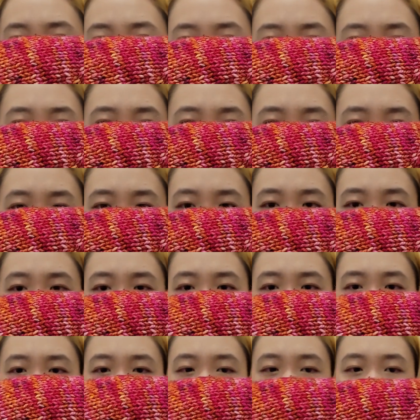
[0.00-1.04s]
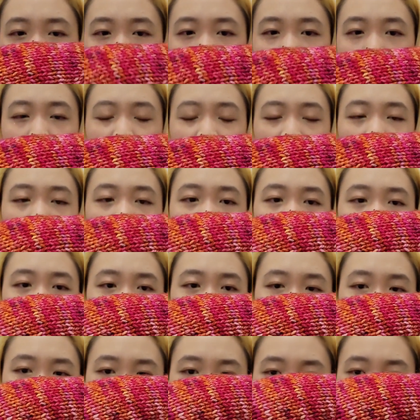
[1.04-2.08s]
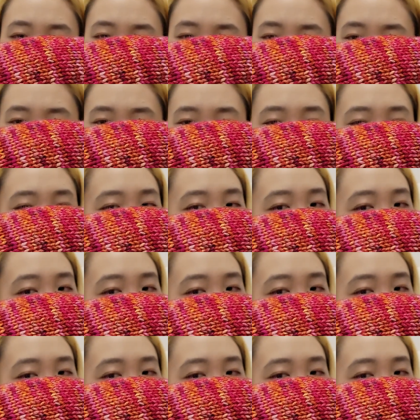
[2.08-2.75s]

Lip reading: fuchsia, and with speckles of, I think,